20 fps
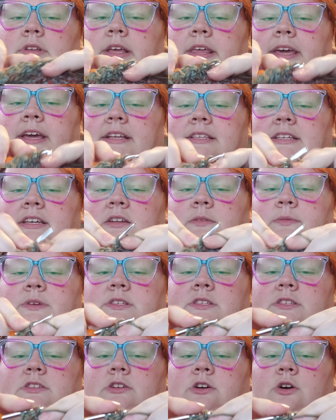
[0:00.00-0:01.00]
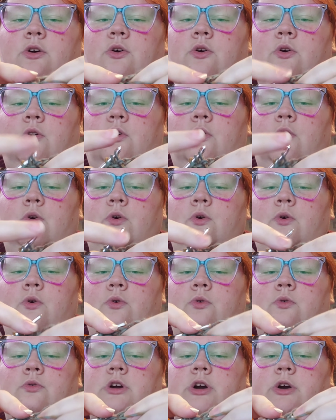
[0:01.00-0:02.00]
I think it's going to be
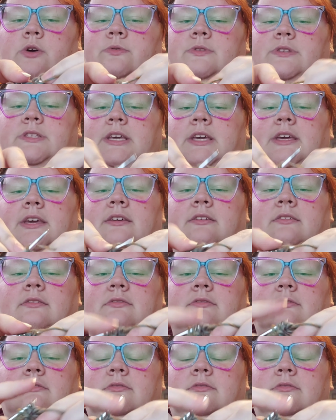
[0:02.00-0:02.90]
so cozy.